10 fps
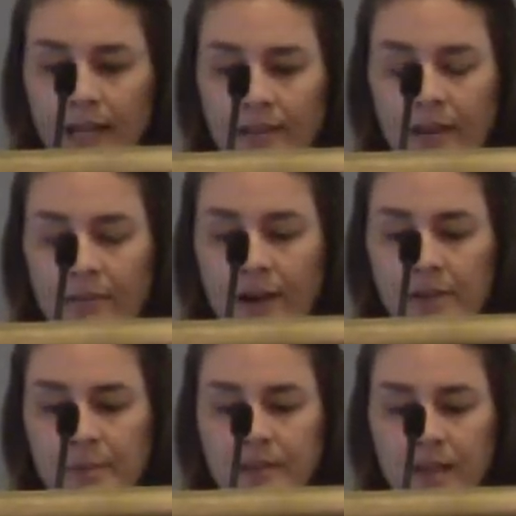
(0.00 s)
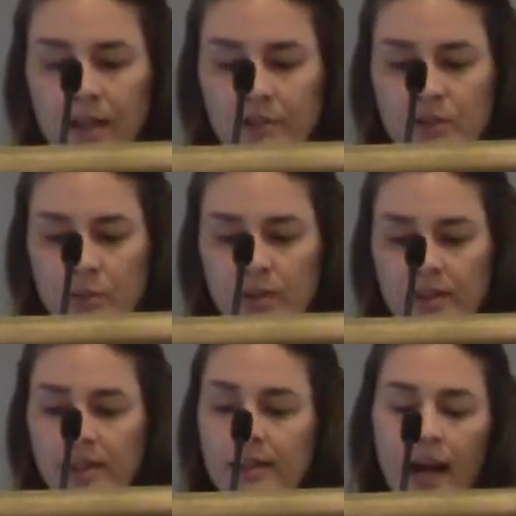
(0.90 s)
They found themselves with
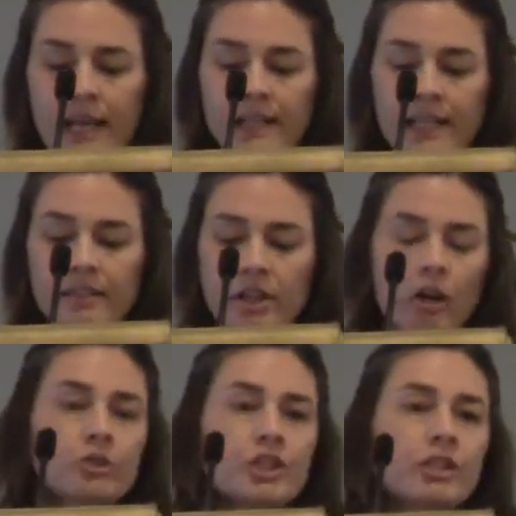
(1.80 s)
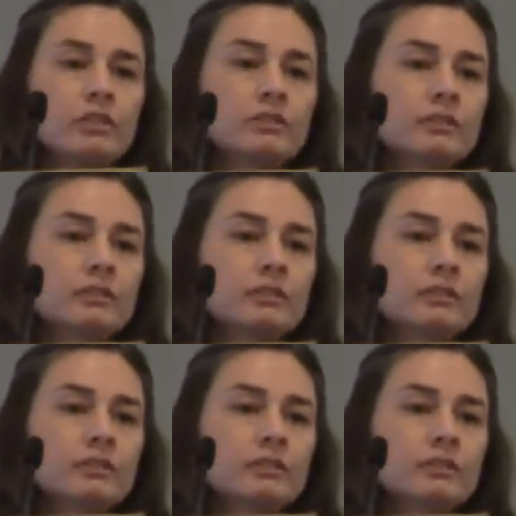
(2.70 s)
an annihilated culture.